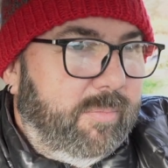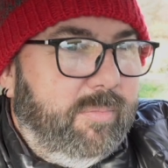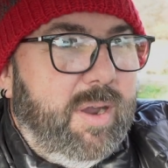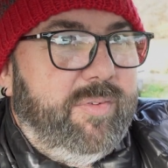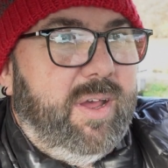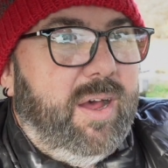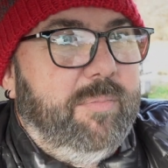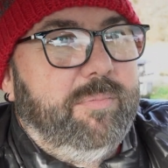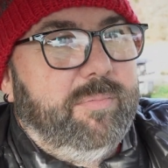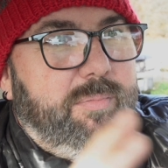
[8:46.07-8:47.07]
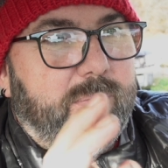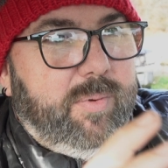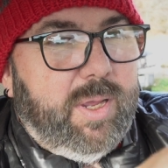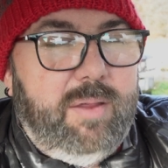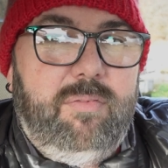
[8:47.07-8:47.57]
rev it up,
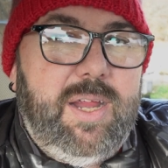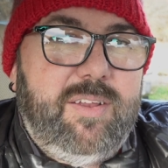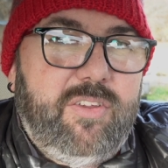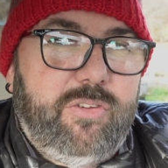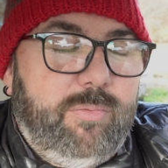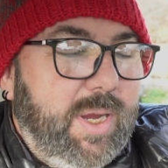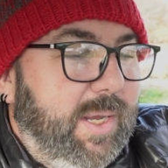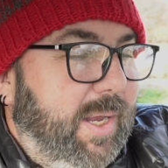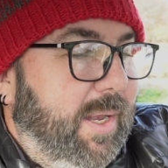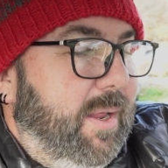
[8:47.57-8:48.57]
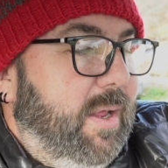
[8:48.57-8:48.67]
it does a reading.